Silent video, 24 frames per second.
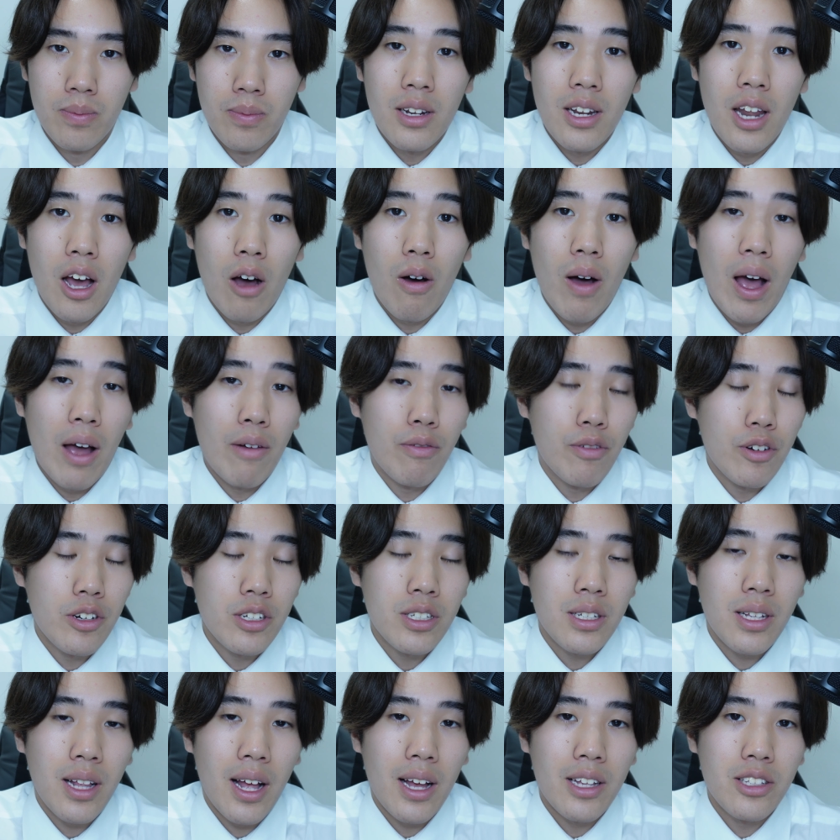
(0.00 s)
Now, at
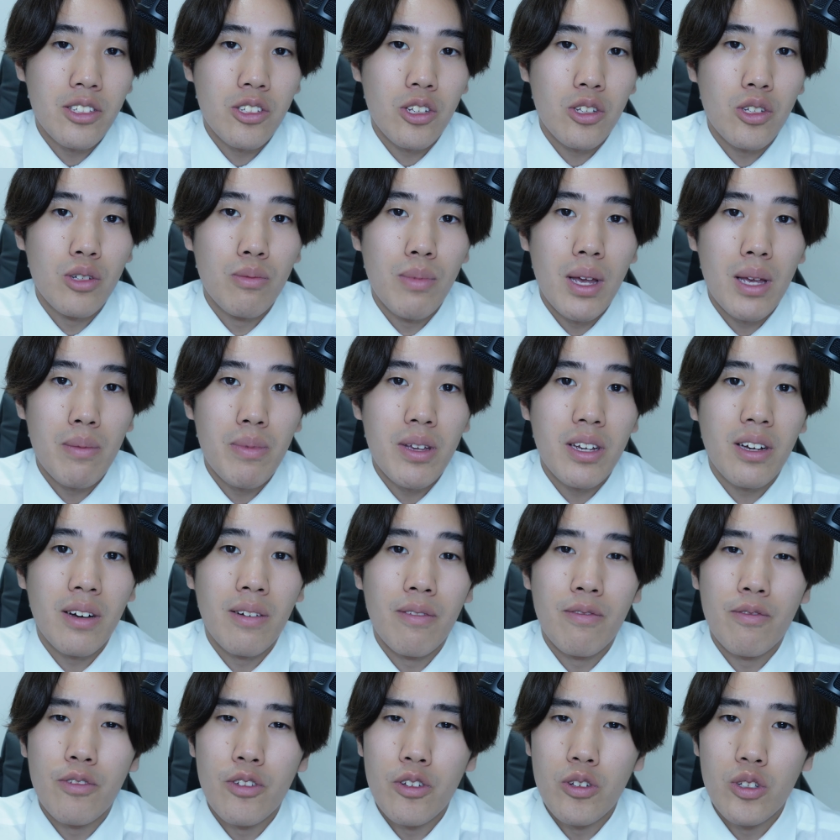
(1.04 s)
first glance, you may be
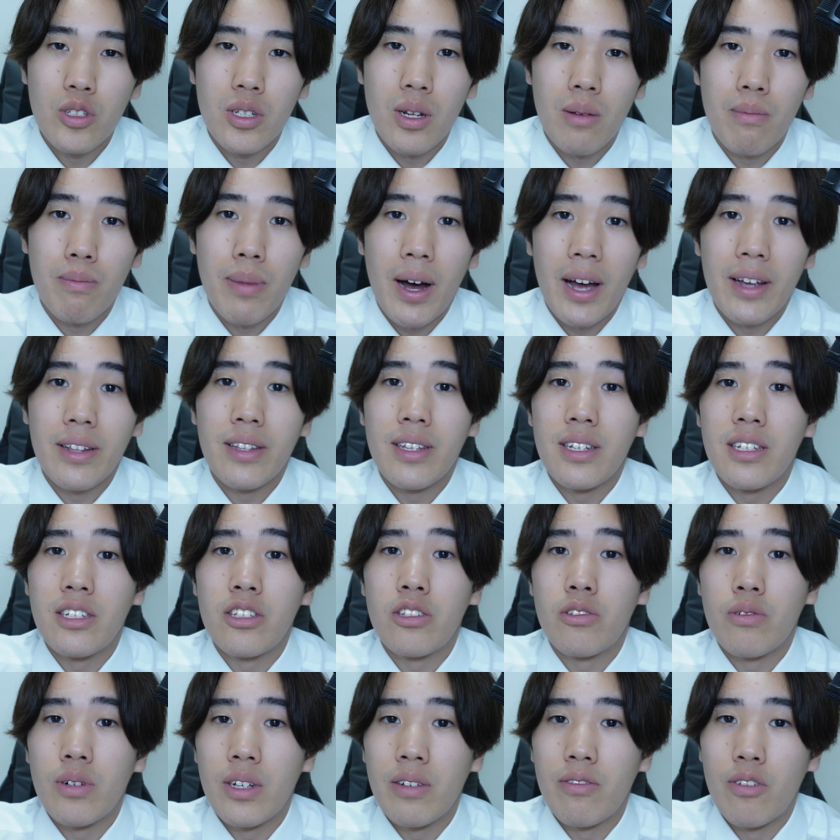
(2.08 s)
confused by these
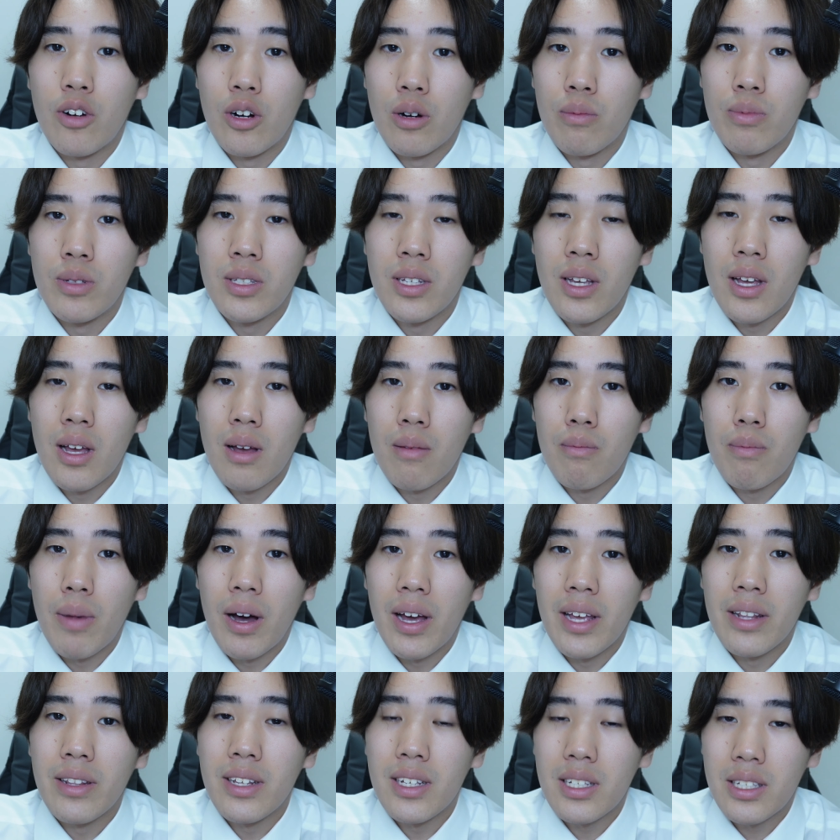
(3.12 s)
three verbs,
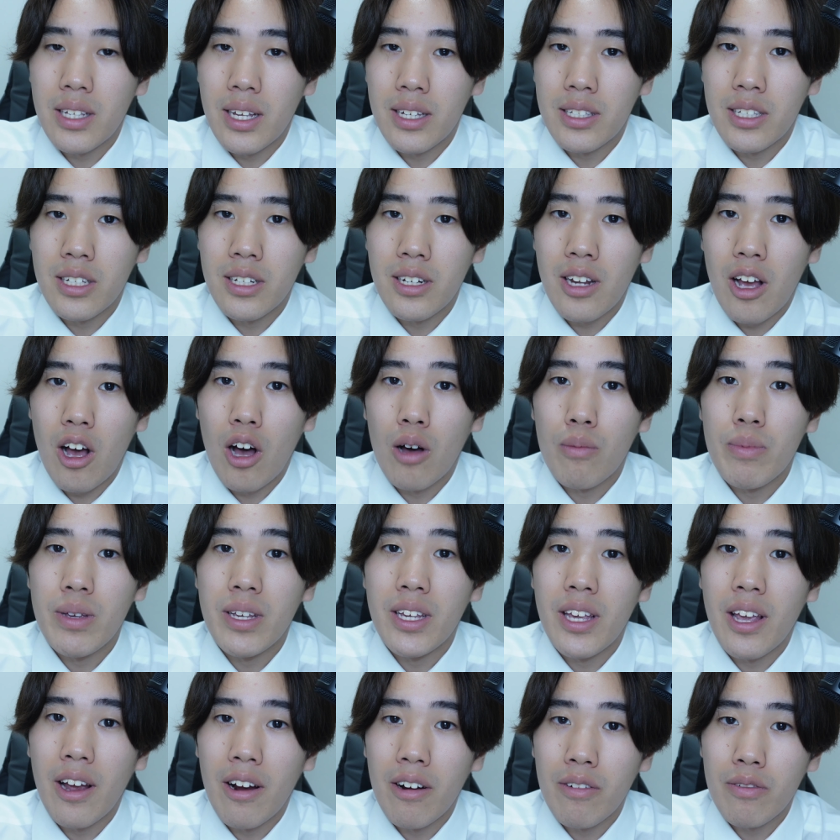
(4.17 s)
but in this lesson, I'll be
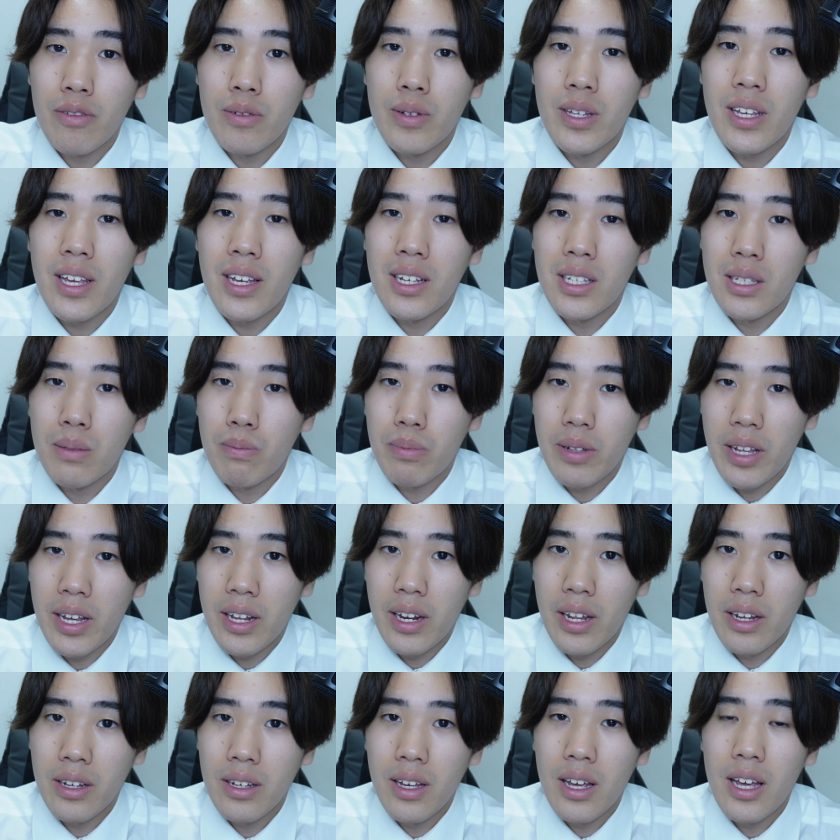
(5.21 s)
carefully
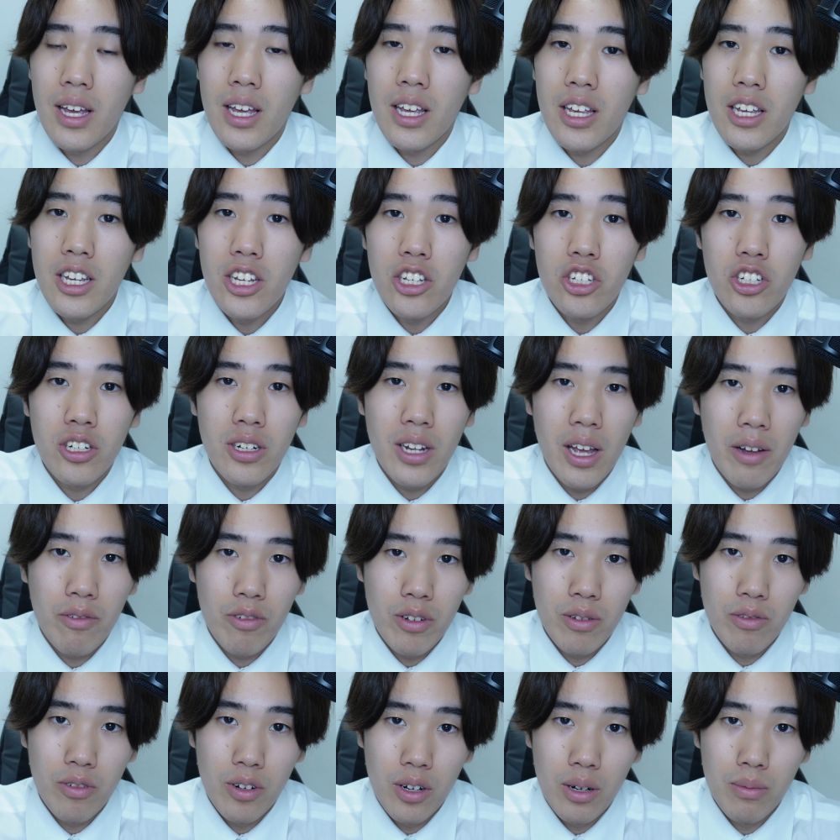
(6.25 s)
explaining each and
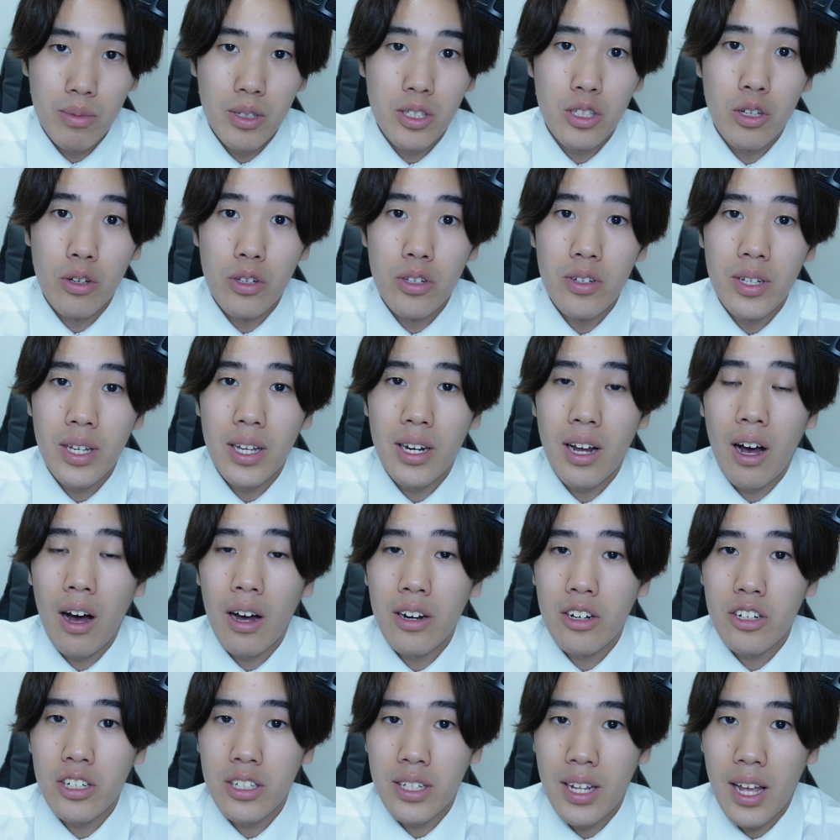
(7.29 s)
every verb so you can
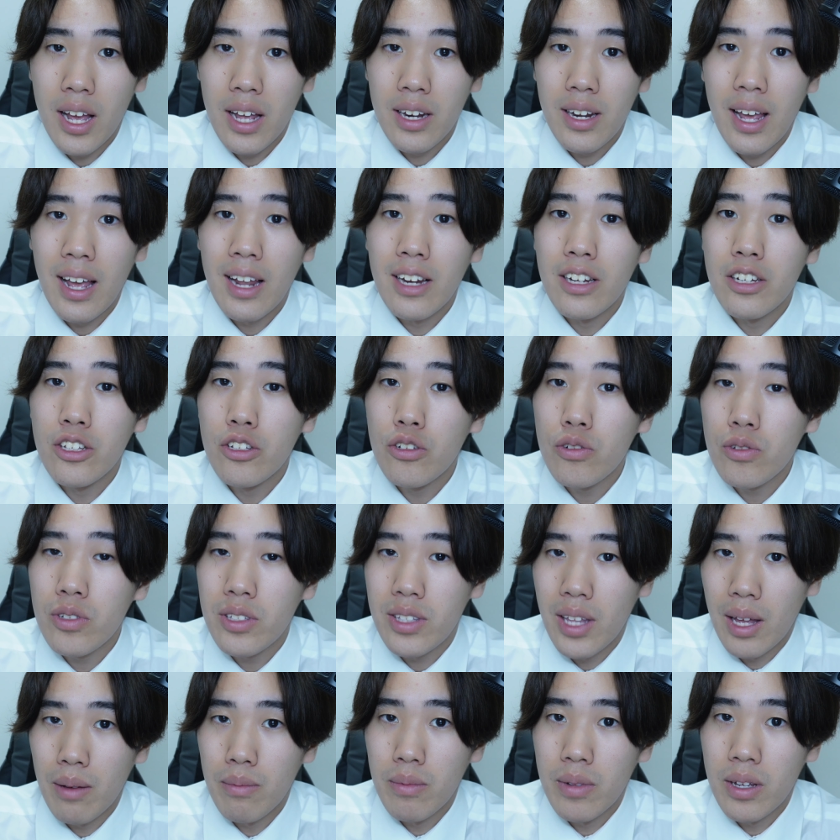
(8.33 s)
understand and use
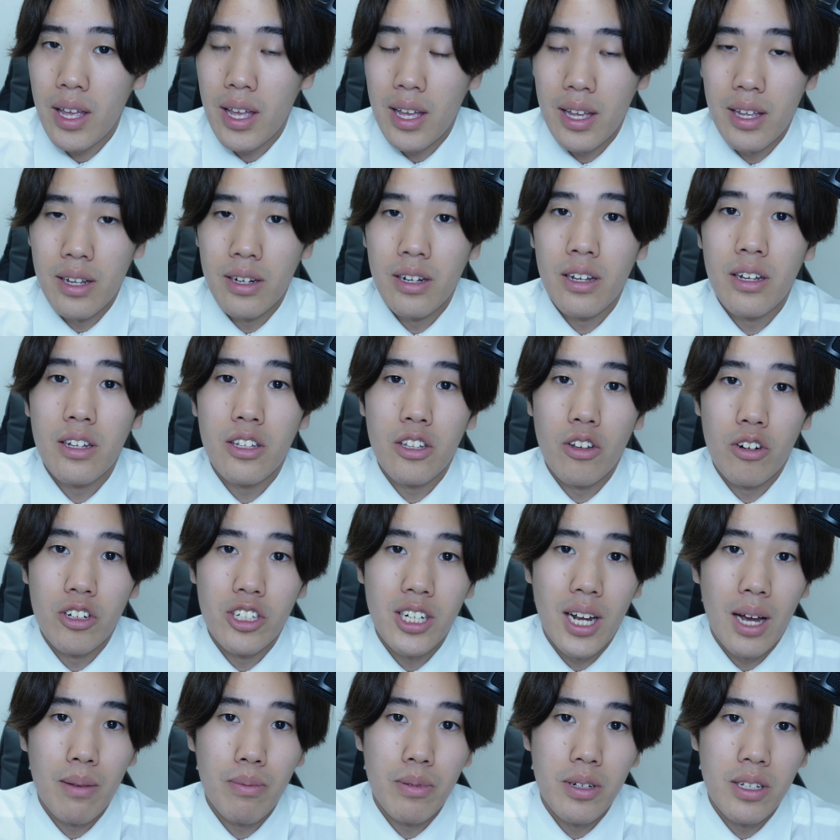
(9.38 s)
them in your
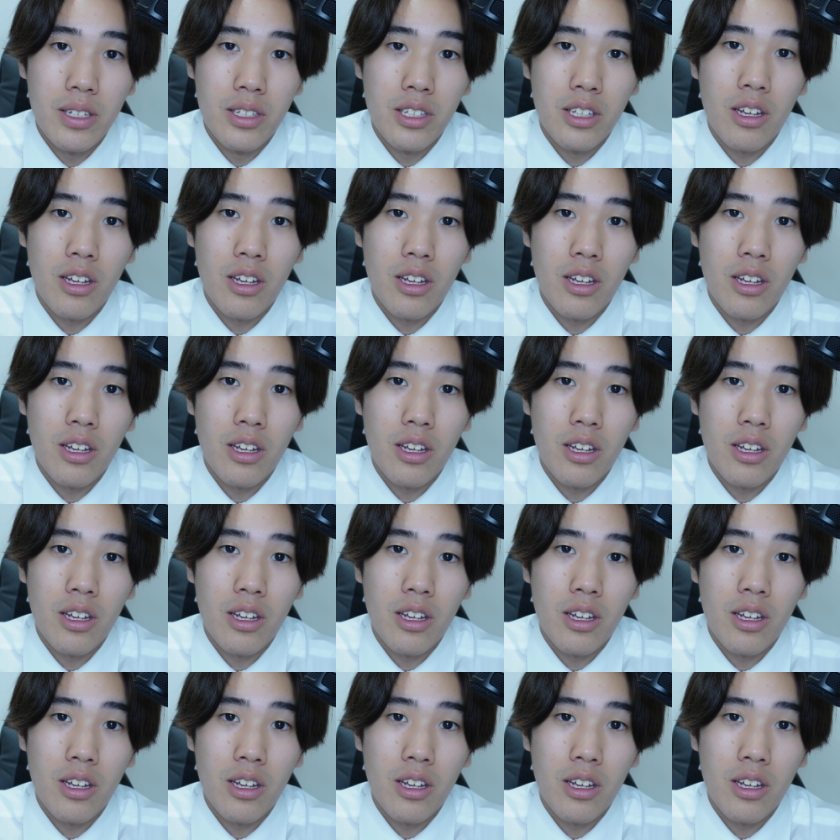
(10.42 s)
Japanese